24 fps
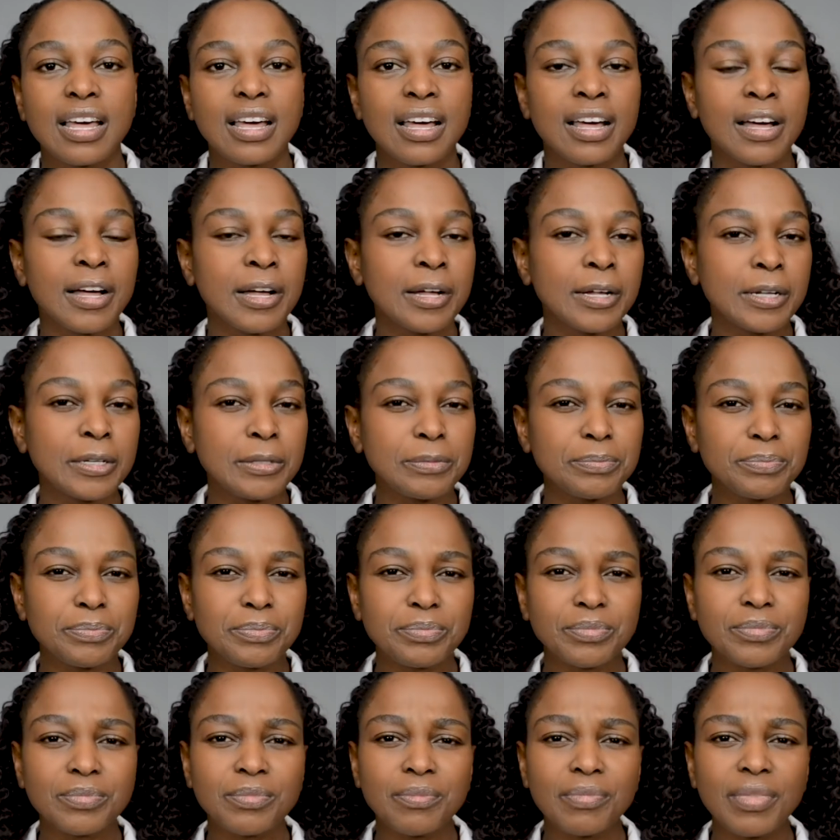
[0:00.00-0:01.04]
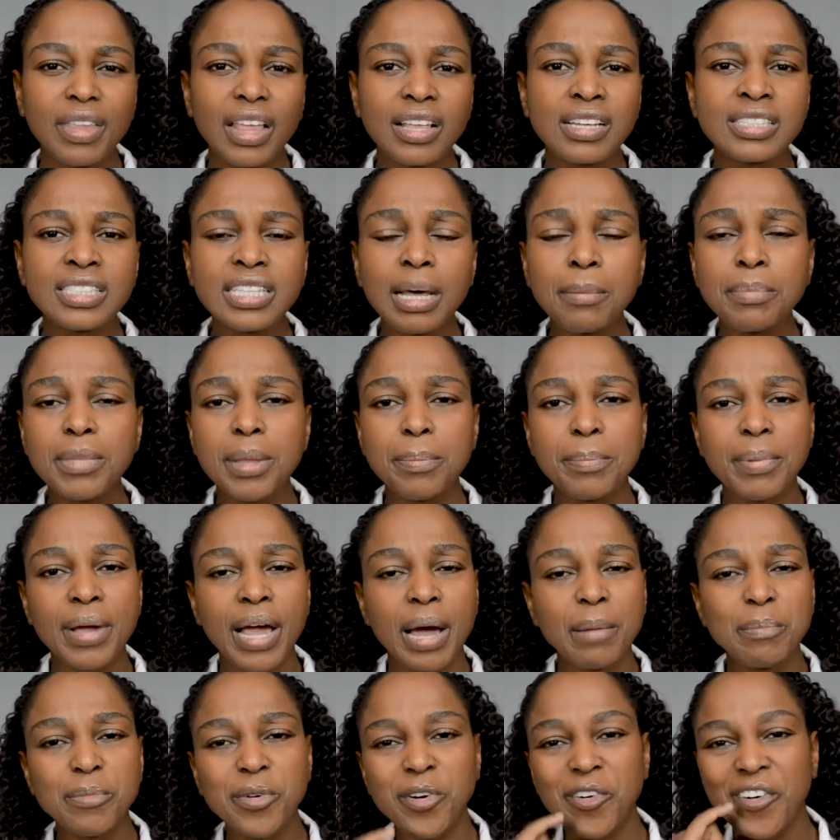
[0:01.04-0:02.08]
Some they
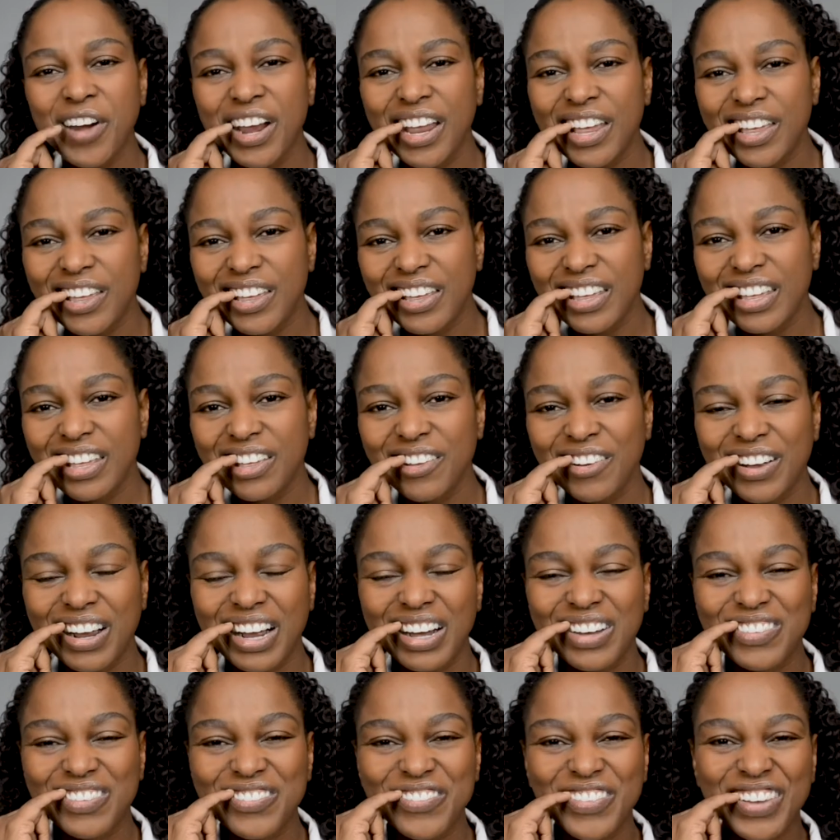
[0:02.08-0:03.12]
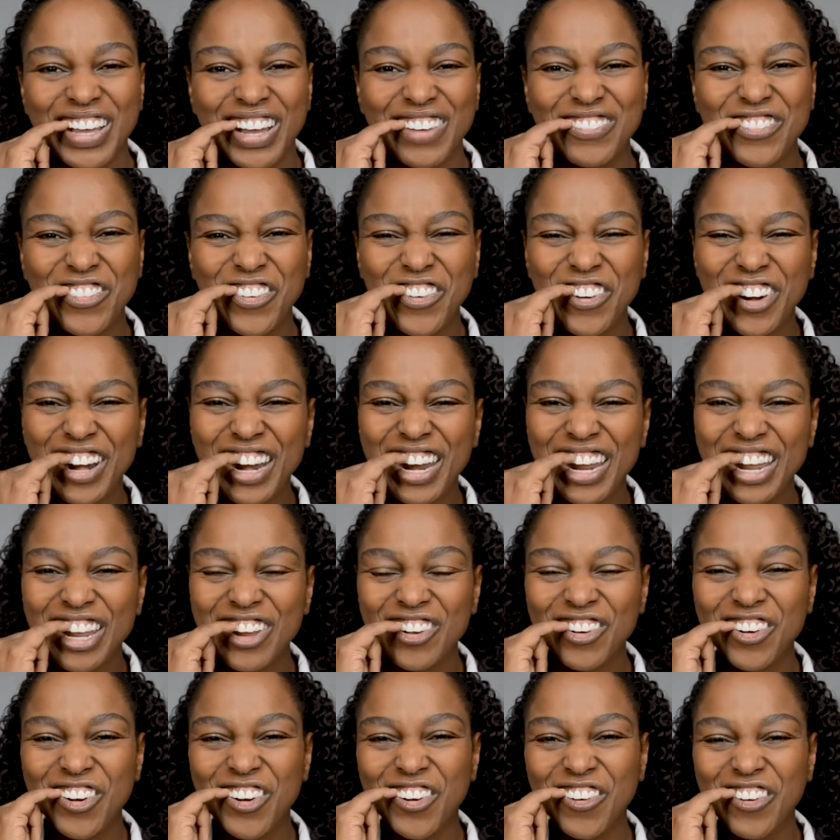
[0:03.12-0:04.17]
become gray, your gums become gray
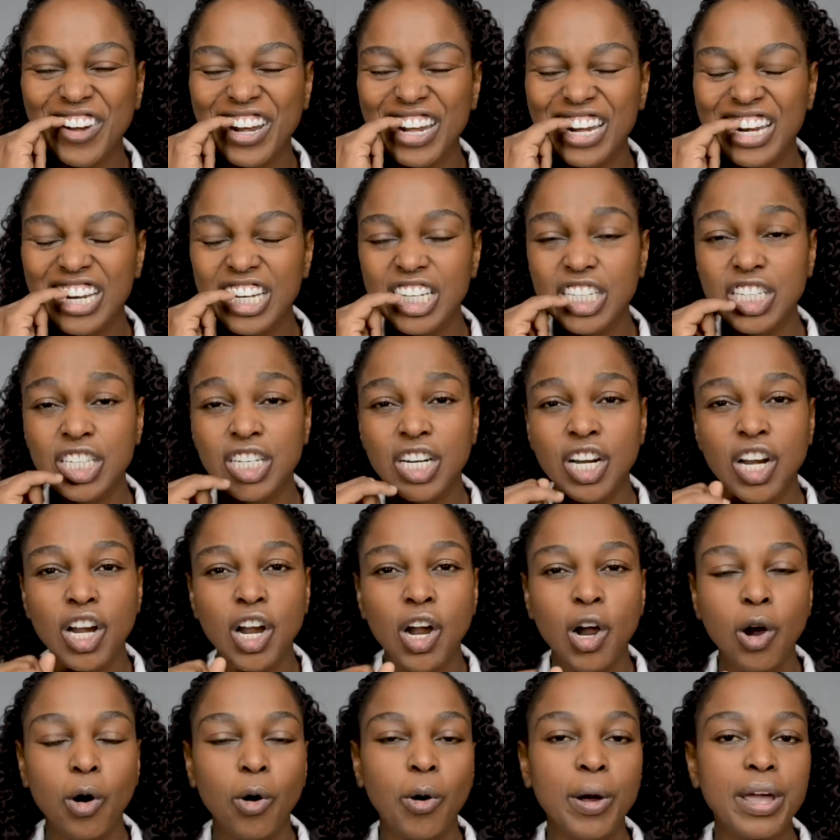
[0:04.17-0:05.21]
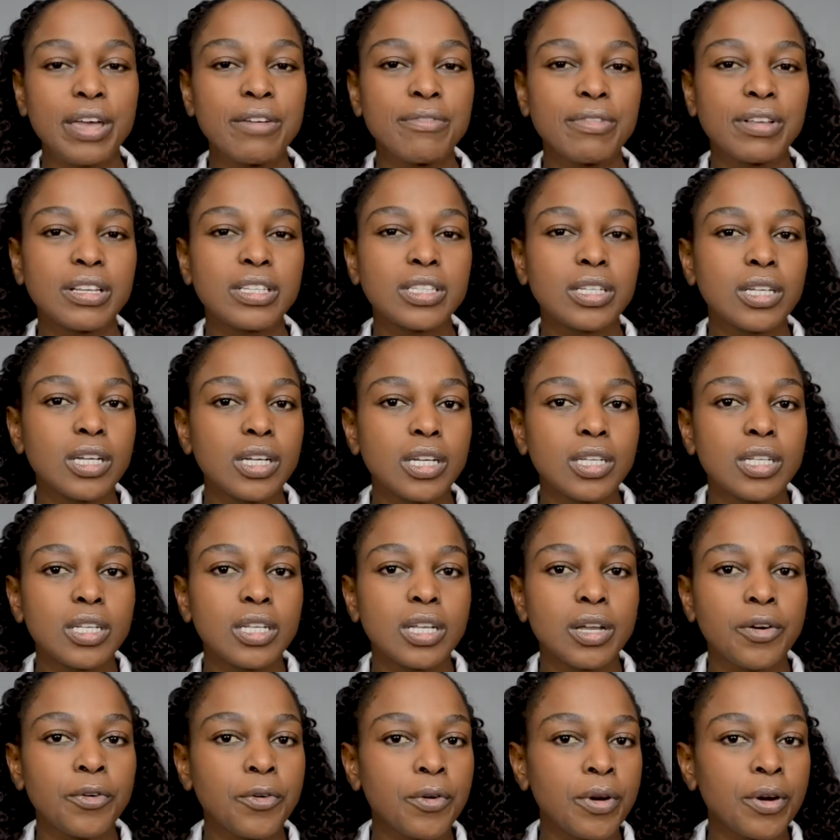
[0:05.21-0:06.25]
or greenish, or even
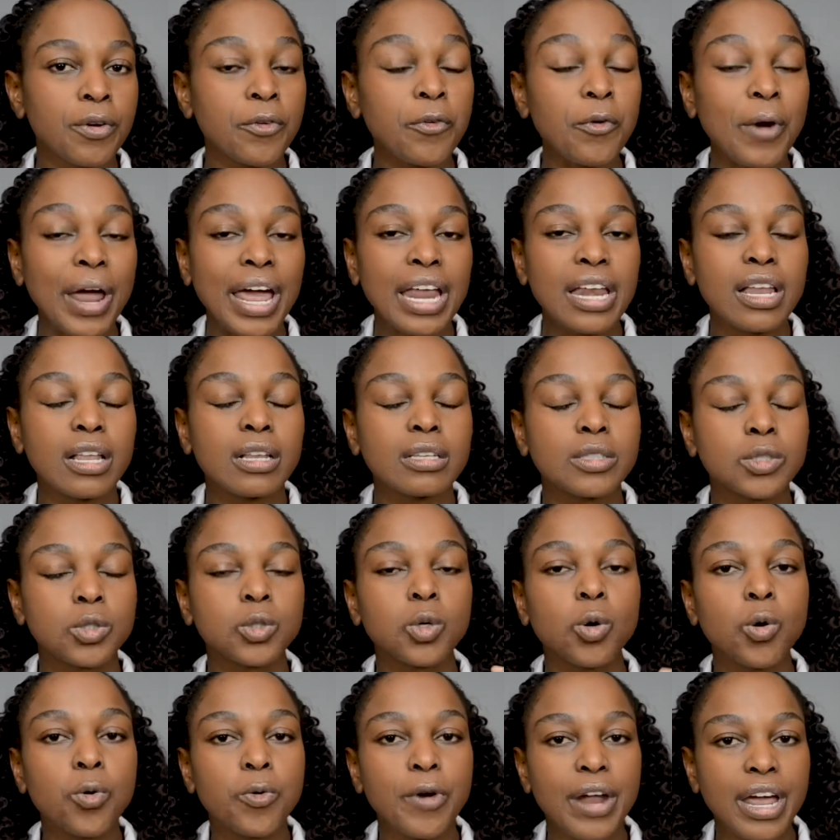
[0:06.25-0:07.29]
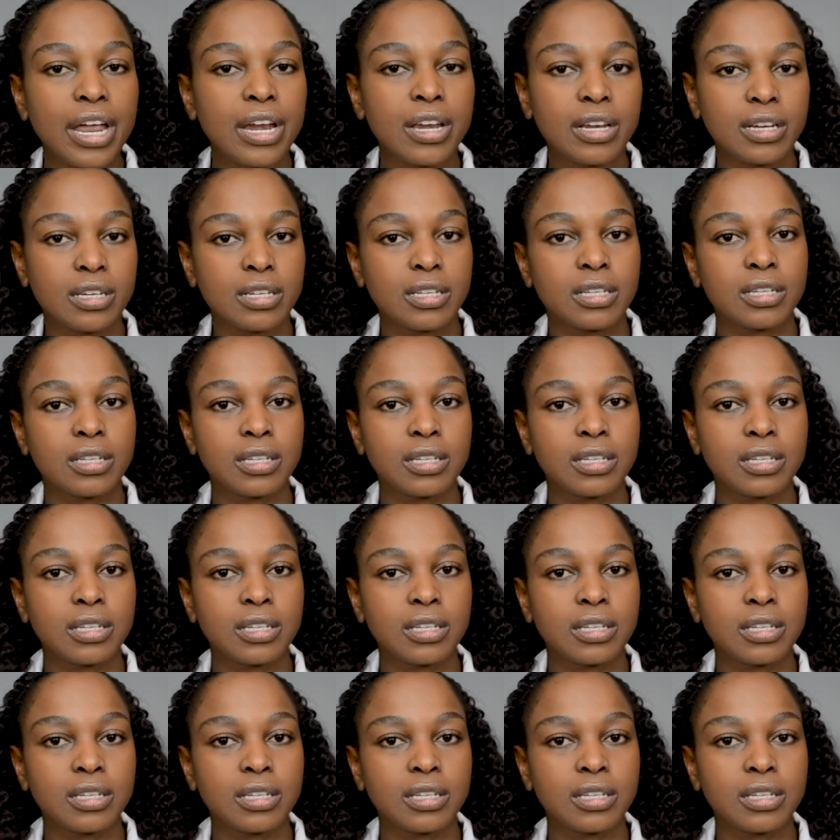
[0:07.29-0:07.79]
red, too red.